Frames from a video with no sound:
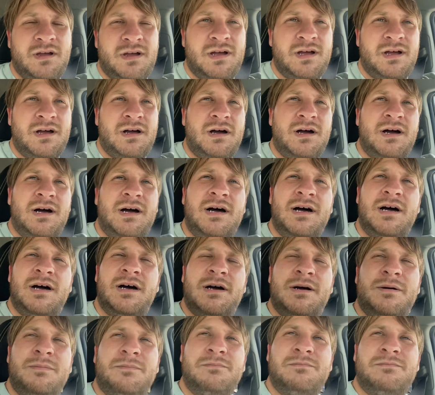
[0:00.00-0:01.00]

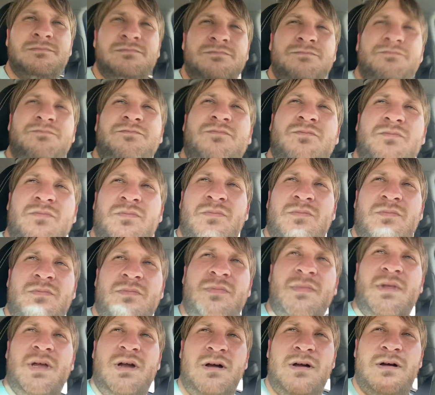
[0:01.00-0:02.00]
Um,
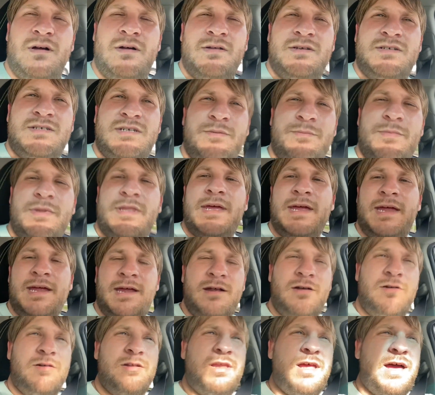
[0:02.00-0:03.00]
some of the
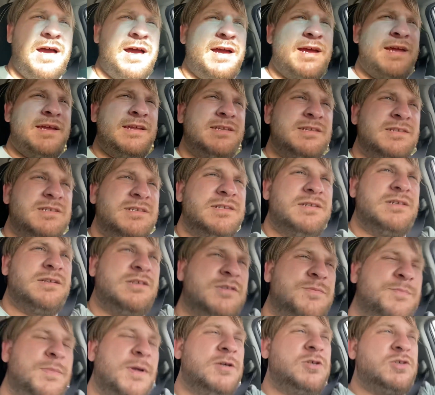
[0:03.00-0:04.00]
airlines,
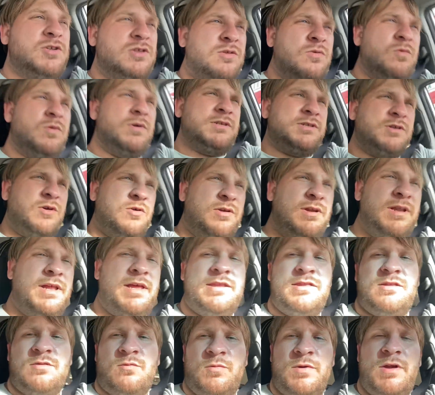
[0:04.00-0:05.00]
especially the ones going to
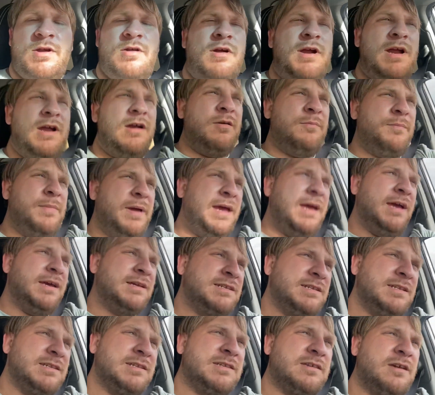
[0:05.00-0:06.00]
like the rear airbags
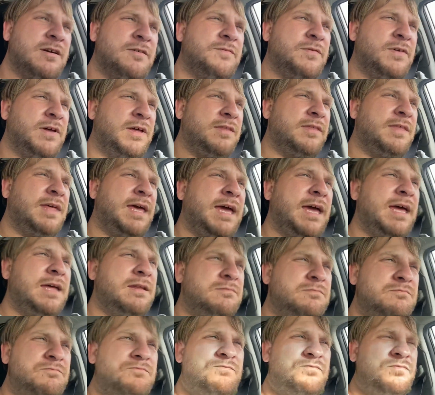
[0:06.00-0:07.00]
and stuff like that,
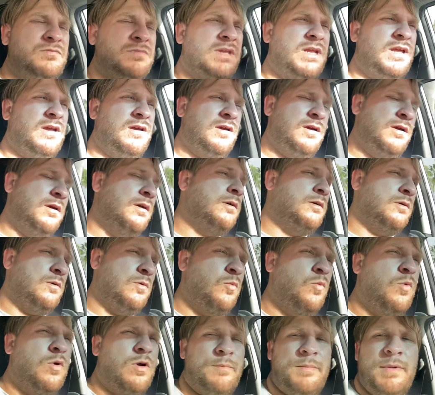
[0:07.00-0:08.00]

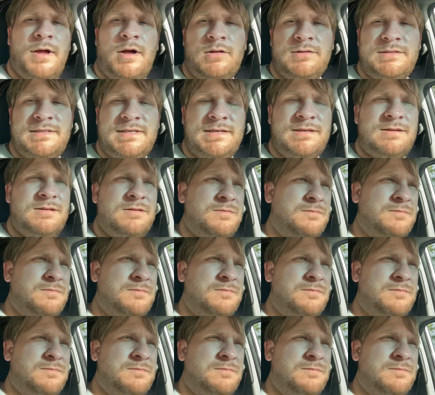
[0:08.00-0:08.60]
were melted